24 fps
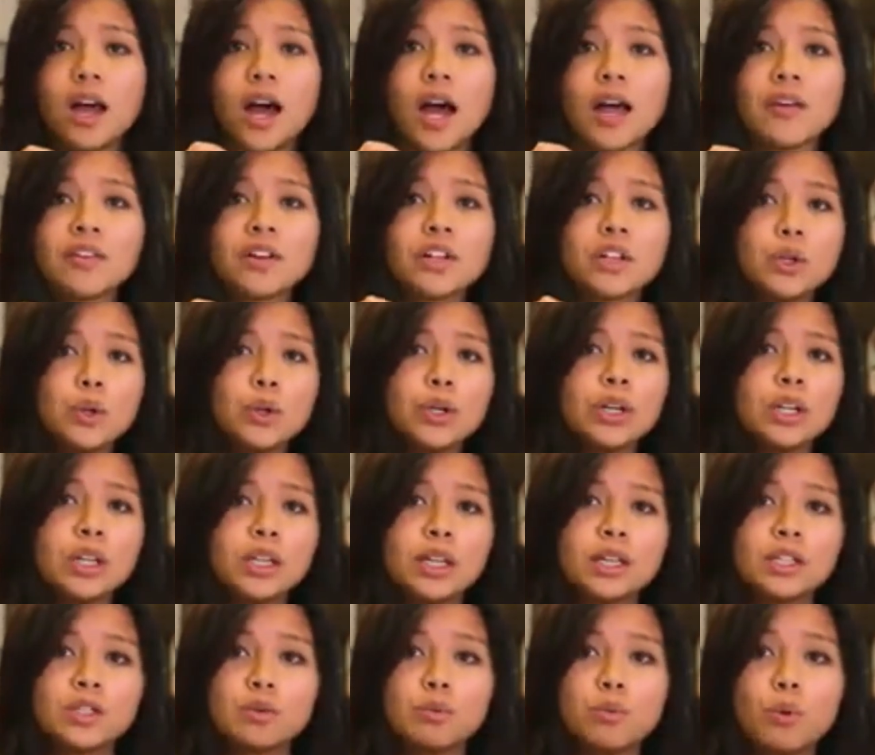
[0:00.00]
I've included a
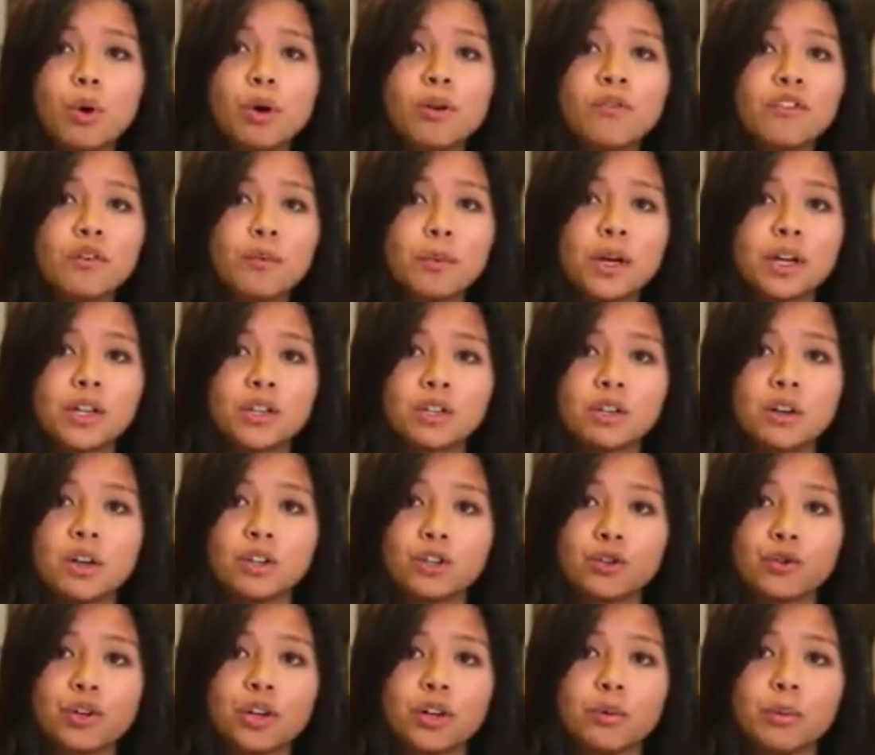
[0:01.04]
link to more information on
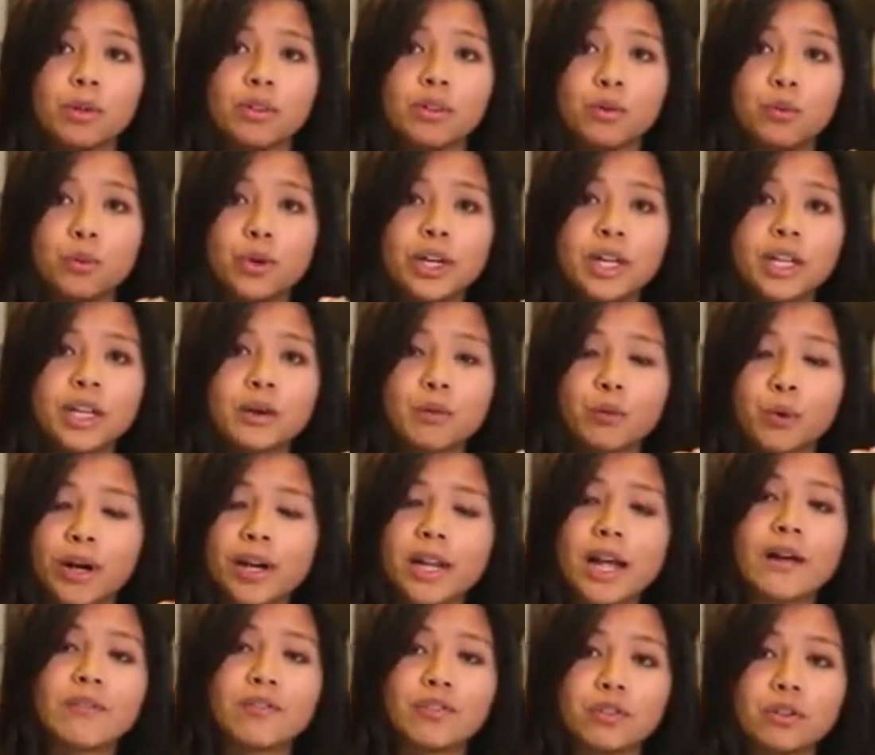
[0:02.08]
trim in the reading right
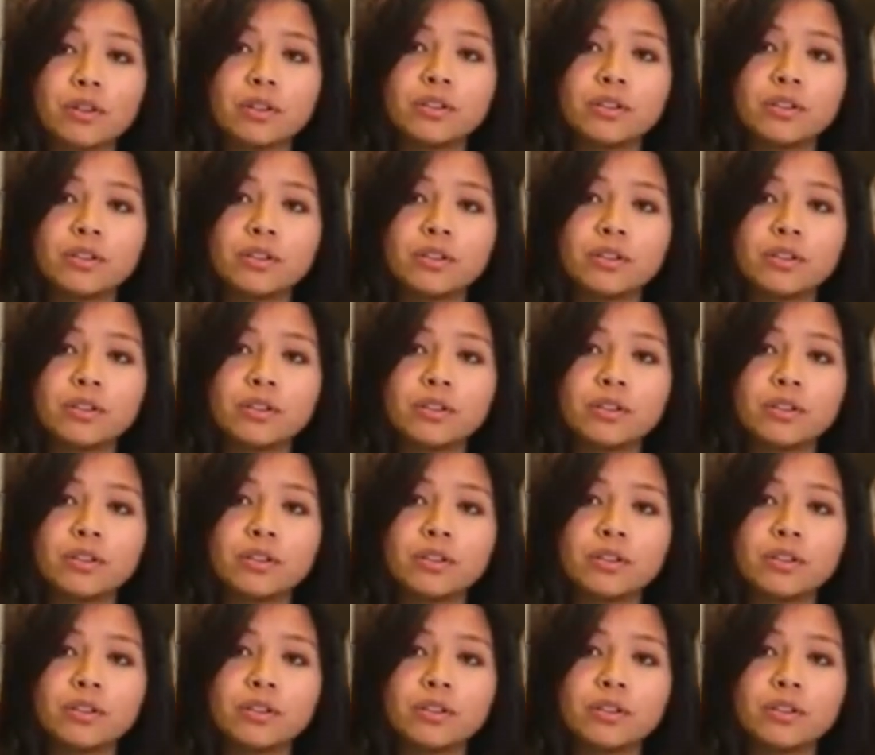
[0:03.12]
after